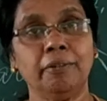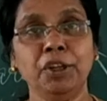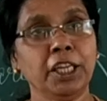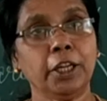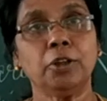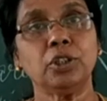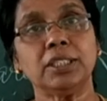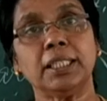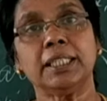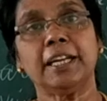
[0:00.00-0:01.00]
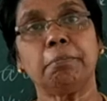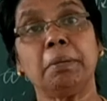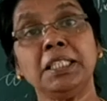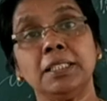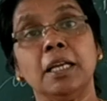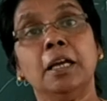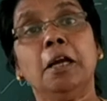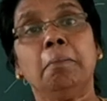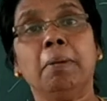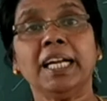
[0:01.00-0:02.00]
we cannot say that much
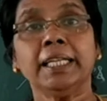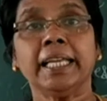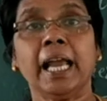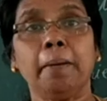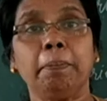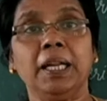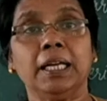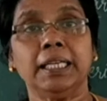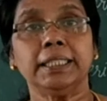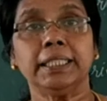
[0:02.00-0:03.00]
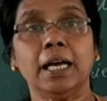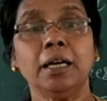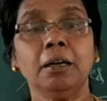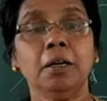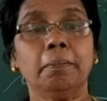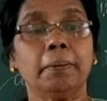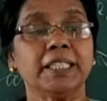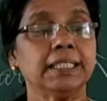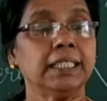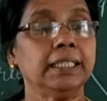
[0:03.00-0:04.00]
blood capillaries are
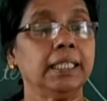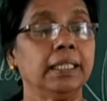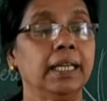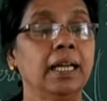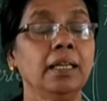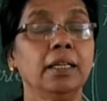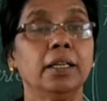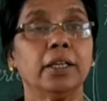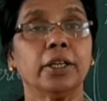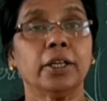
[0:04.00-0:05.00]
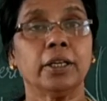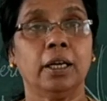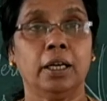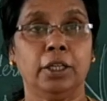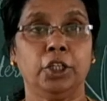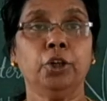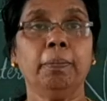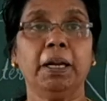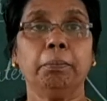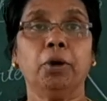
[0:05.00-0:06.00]
present in the
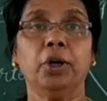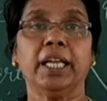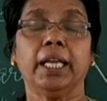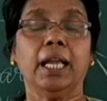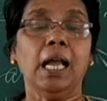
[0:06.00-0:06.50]
human body.